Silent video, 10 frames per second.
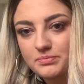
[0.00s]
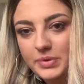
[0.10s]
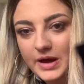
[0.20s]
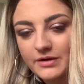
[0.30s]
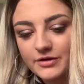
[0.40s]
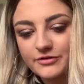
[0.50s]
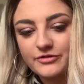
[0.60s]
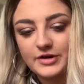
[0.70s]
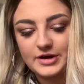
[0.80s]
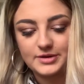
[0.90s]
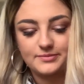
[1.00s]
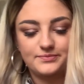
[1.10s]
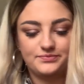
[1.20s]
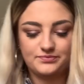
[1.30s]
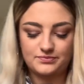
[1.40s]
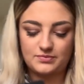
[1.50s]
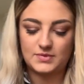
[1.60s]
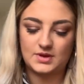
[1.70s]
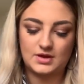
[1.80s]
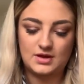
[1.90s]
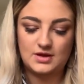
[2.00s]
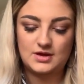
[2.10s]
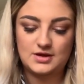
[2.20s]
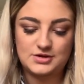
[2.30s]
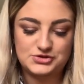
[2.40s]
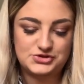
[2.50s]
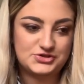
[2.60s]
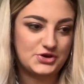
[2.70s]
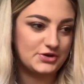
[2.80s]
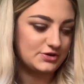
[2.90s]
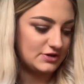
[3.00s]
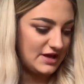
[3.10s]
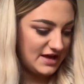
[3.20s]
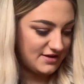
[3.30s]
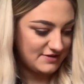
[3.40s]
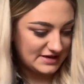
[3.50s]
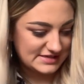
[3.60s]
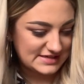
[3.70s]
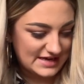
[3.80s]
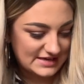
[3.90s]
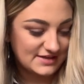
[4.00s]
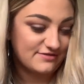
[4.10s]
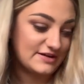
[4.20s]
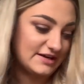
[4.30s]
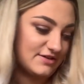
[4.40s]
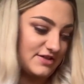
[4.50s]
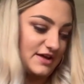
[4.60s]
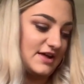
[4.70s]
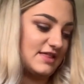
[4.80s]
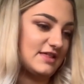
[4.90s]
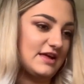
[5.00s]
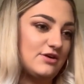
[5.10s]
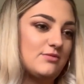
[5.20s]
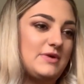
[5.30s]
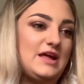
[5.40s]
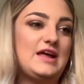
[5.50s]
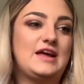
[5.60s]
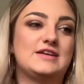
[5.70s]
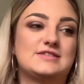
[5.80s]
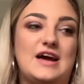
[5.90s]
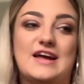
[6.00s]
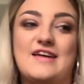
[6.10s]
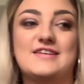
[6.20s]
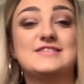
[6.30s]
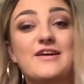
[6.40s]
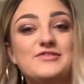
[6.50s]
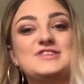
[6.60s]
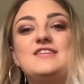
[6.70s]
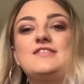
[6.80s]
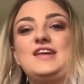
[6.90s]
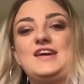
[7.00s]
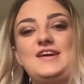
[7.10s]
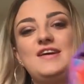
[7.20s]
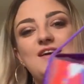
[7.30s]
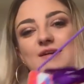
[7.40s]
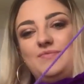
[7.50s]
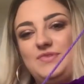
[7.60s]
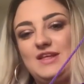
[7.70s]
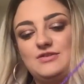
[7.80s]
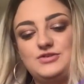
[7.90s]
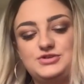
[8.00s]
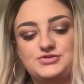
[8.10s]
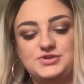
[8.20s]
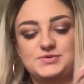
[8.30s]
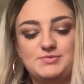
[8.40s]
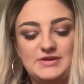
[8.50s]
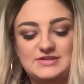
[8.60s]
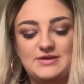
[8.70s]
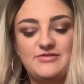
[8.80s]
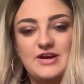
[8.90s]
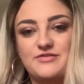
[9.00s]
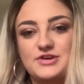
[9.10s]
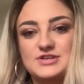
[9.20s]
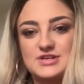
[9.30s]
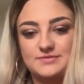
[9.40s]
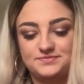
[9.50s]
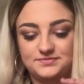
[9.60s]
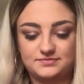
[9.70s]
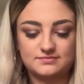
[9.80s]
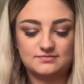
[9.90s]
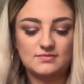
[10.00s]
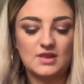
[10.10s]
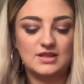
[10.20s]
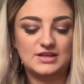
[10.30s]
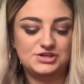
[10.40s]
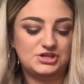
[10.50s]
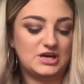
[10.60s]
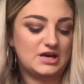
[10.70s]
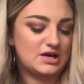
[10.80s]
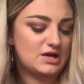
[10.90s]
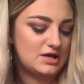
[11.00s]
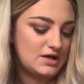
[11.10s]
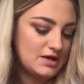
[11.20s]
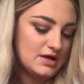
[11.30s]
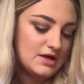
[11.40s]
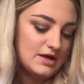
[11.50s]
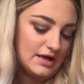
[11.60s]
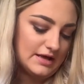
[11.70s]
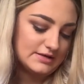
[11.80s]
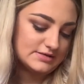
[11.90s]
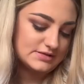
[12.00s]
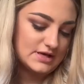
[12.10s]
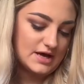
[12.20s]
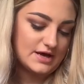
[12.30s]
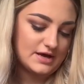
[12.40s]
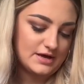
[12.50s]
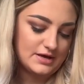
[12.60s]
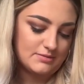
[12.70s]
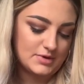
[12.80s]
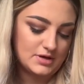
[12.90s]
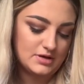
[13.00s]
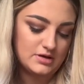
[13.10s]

pair of um, circle earrings. And the final thing that they got me is, I get this every single year, the Lush Christmas Bath Time Favourites. This year it's um,